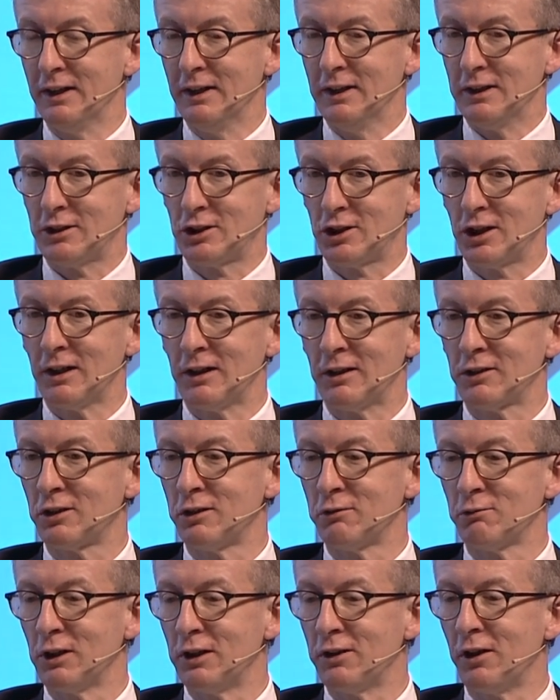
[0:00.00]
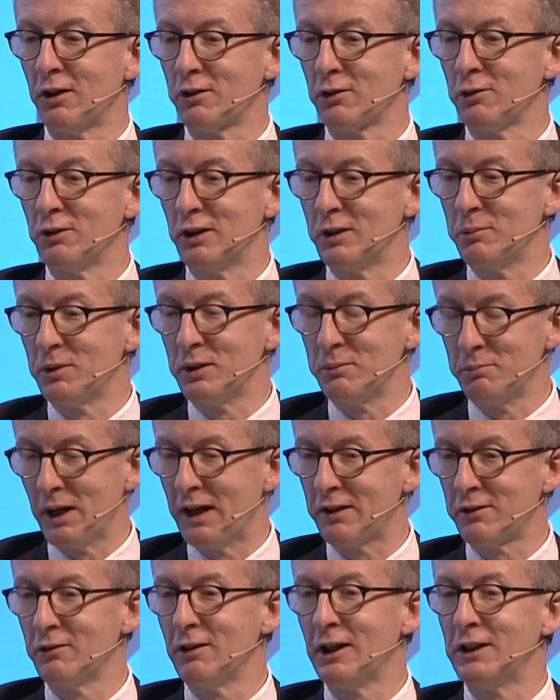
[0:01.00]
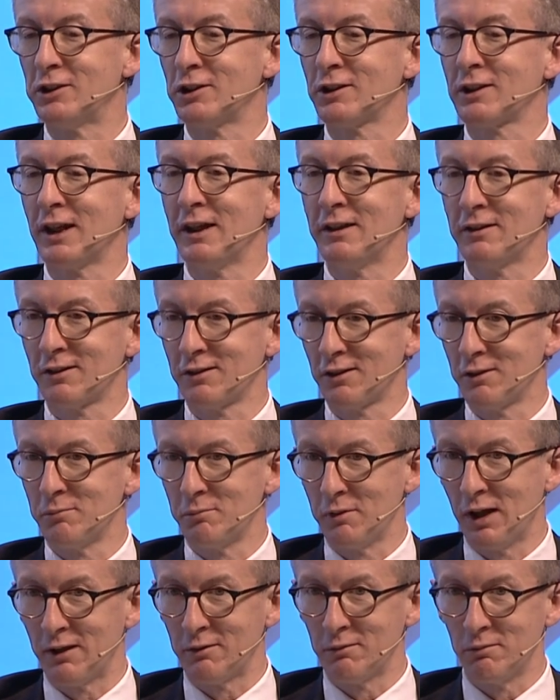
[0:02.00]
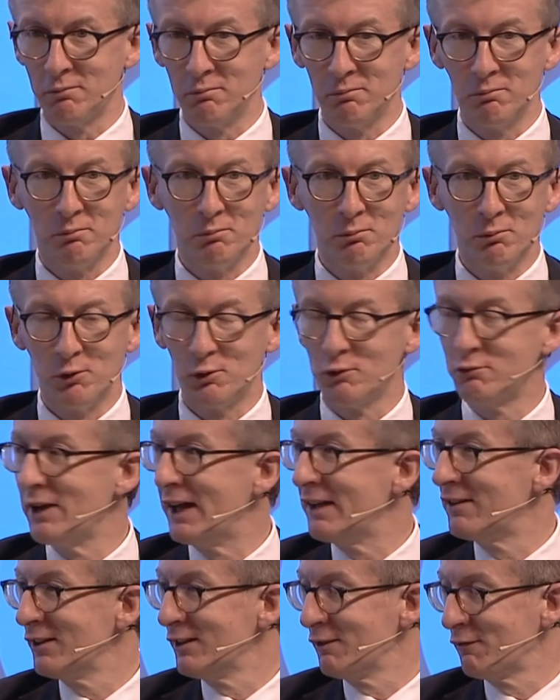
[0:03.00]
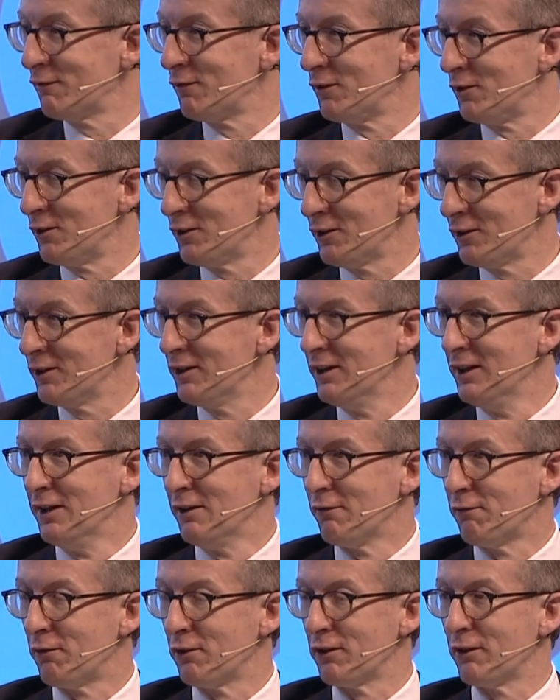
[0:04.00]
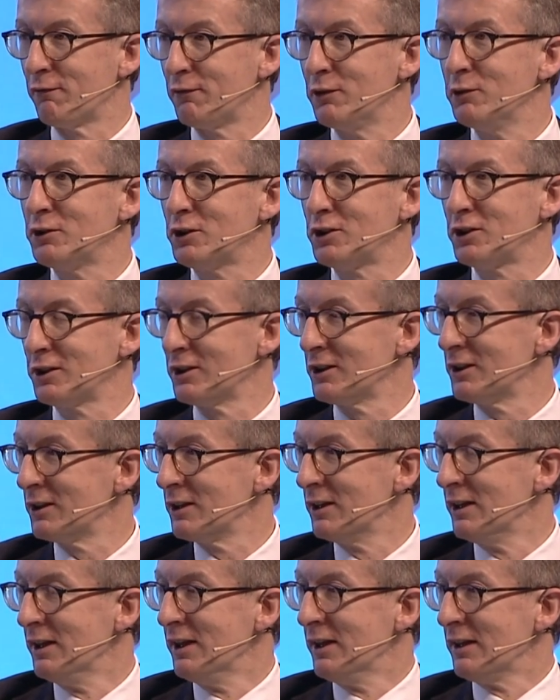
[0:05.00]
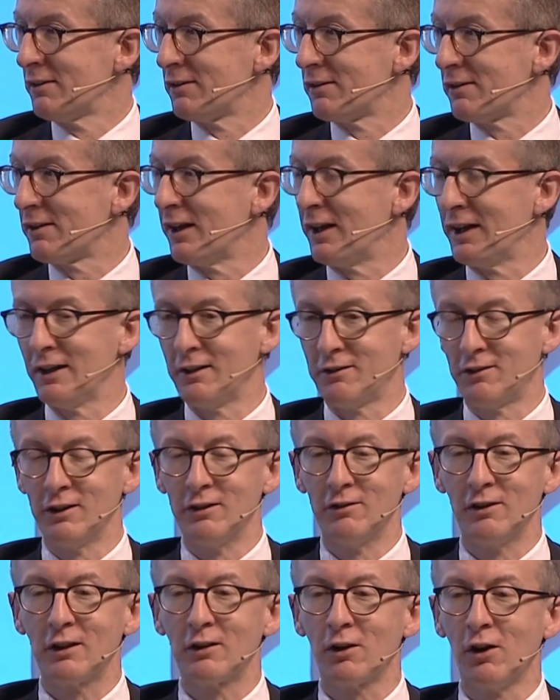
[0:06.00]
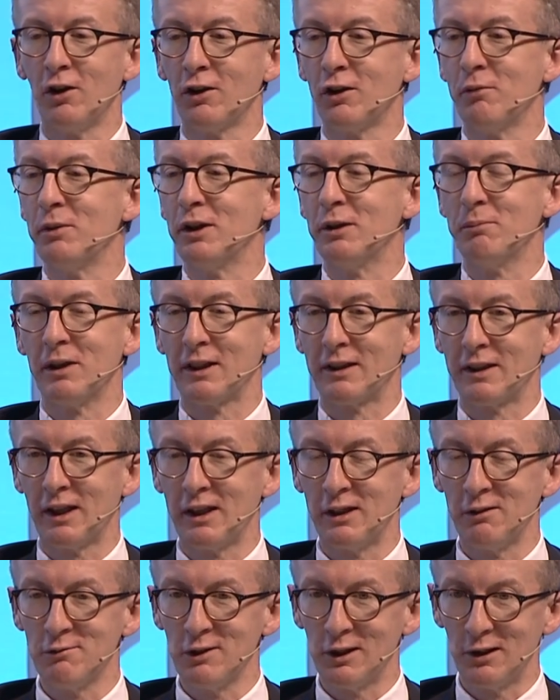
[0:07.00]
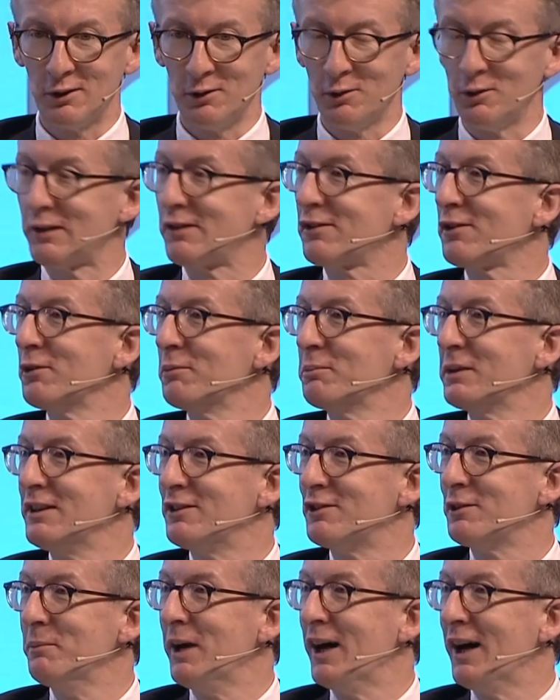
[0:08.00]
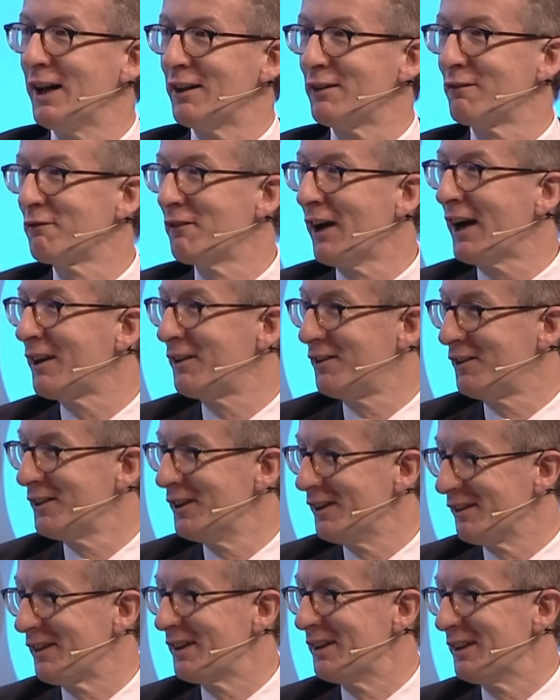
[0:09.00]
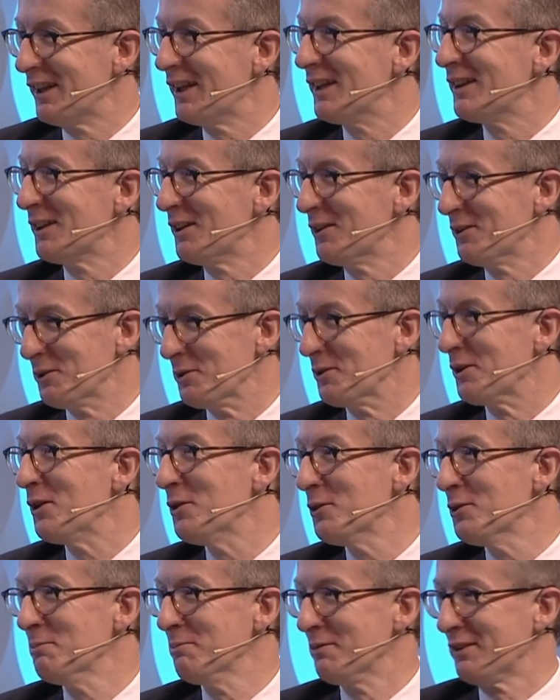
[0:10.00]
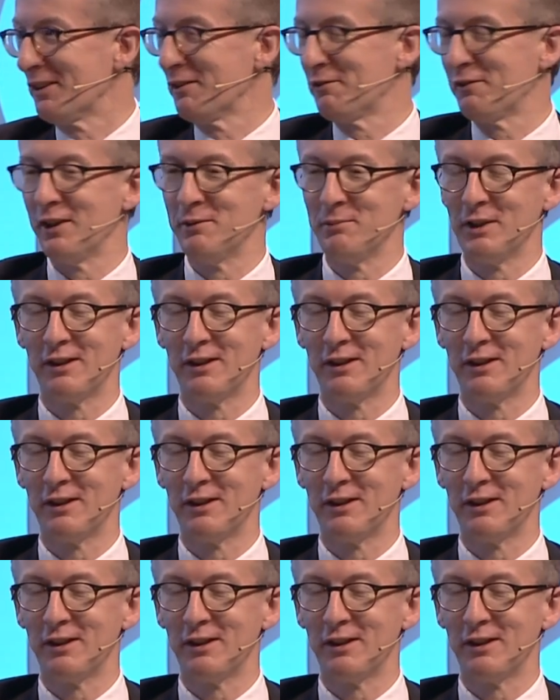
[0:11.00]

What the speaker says: Children will not only be better educated and more ready for the future society and economy, but they will also be demand vectors in their own homes, if I may